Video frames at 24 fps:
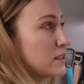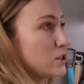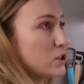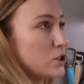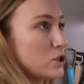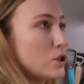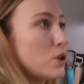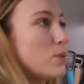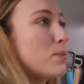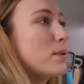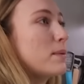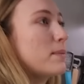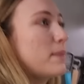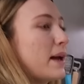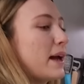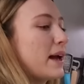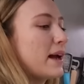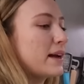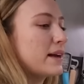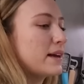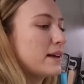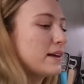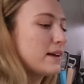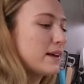it's super
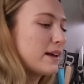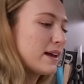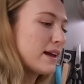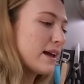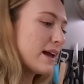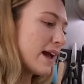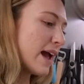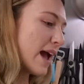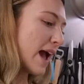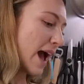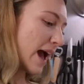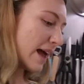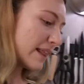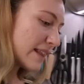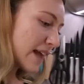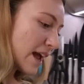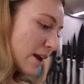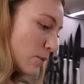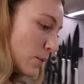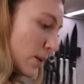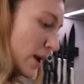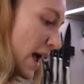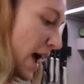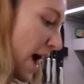big. And
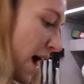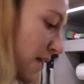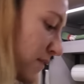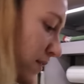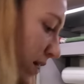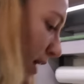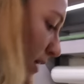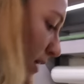then we have